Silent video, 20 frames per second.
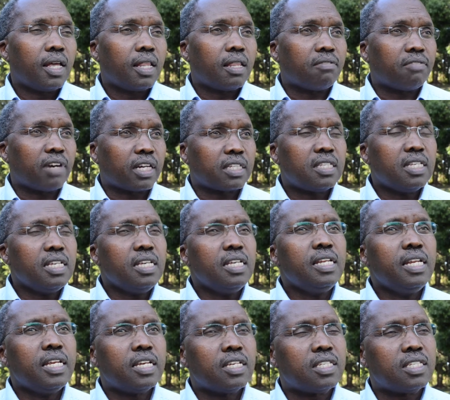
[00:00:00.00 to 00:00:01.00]
The
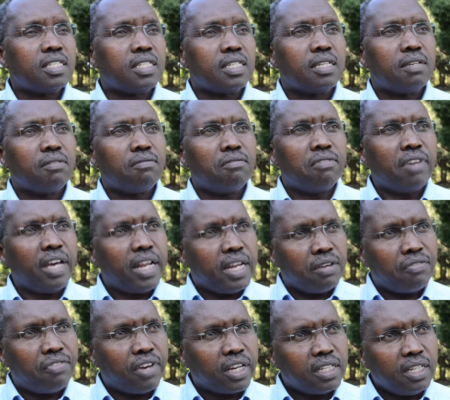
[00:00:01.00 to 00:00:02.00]
vaccine is very
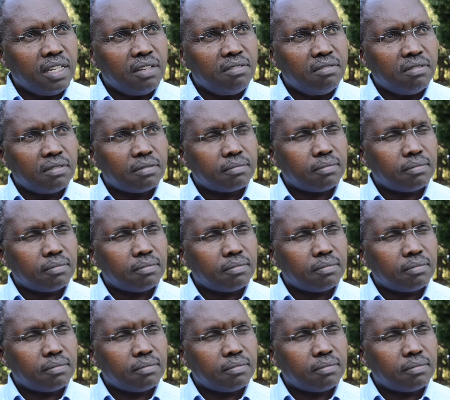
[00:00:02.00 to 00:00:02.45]
effective.